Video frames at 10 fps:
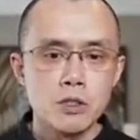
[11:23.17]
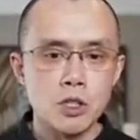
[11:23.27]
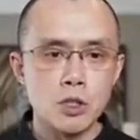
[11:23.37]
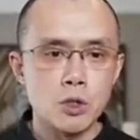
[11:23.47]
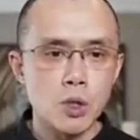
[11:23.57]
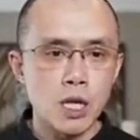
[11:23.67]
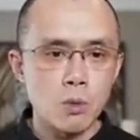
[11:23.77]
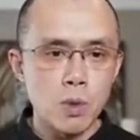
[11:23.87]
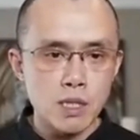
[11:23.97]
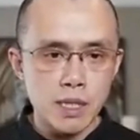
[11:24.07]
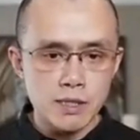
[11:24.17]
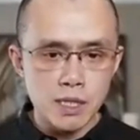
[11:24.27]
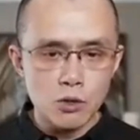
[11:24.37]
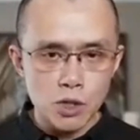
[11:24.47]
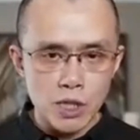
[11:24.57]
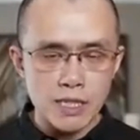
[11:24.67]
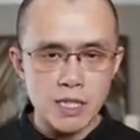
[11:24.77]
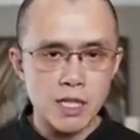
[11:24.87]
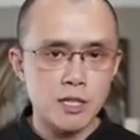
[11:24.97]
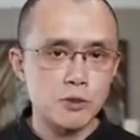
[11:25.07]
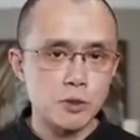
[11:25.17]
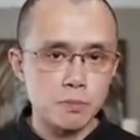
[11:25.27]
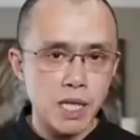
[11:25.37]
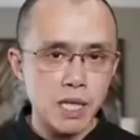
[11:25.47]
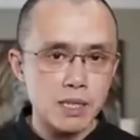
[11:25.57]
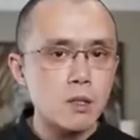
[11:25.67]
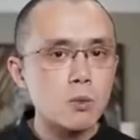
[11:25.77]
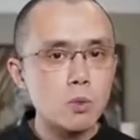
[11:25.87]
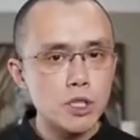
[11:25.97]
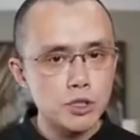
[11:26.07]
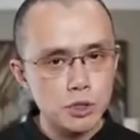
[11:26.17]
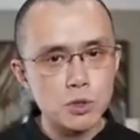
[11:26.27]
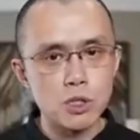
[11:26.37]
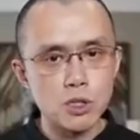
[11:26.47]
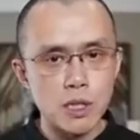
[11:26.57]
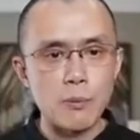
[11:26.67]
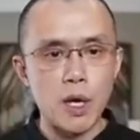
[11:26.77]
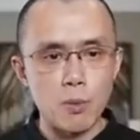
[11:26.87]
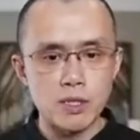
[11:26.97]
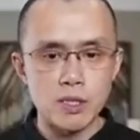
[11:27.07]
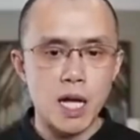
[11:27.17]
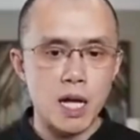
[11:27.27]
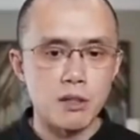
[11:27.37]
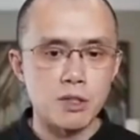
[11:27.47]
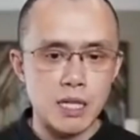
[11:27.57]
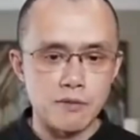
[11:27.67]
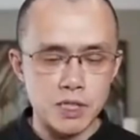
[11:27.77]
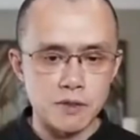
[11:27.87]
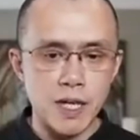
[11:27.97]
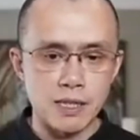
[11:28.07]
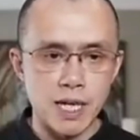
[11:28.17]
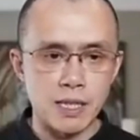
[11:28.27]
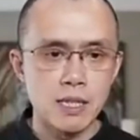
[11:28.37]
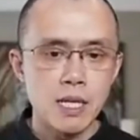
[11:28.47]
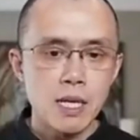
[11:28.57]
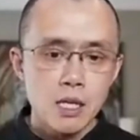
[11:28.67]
So when a single organization gets too big, we should look at ways how to diversify that.